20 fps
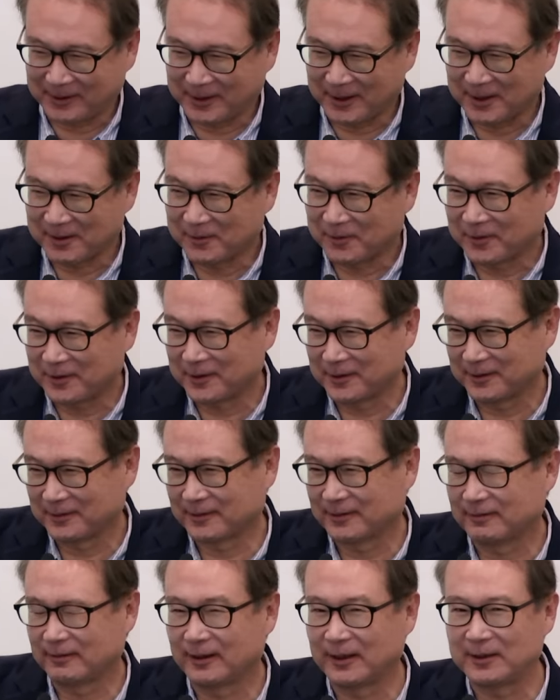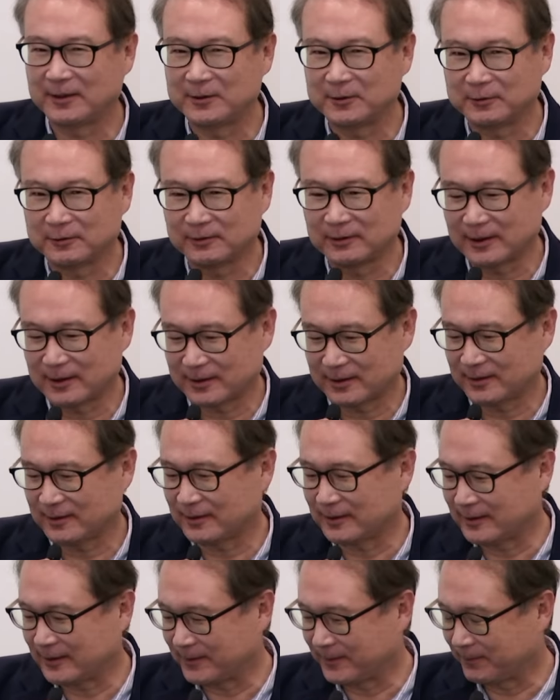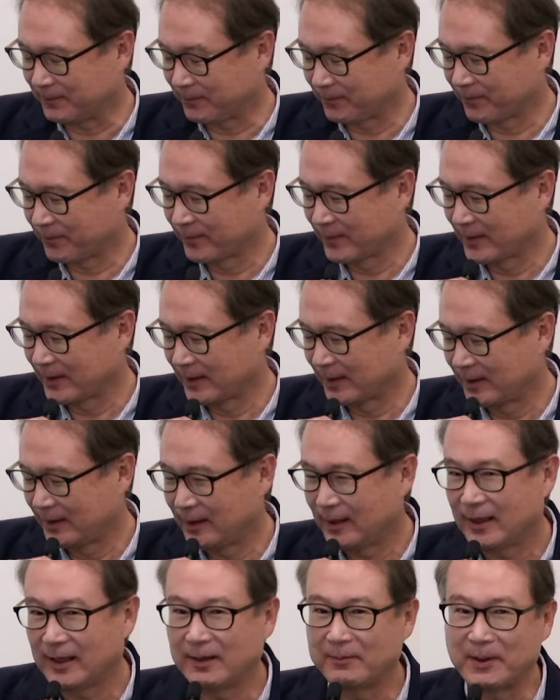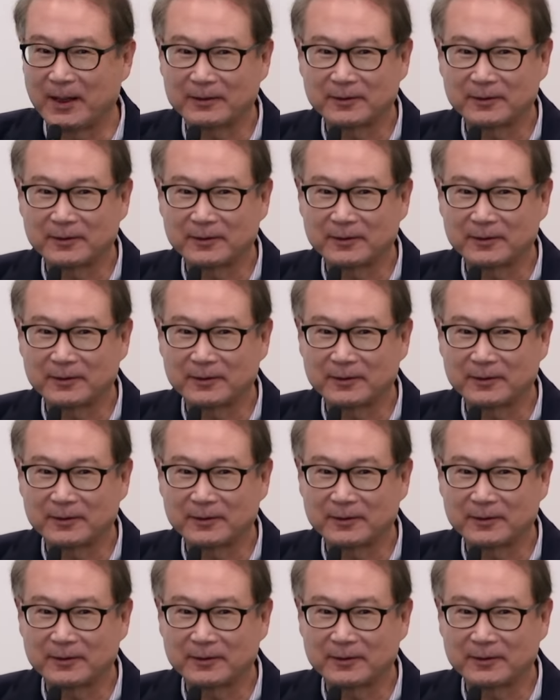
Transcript: thanks for a great introduction. I'm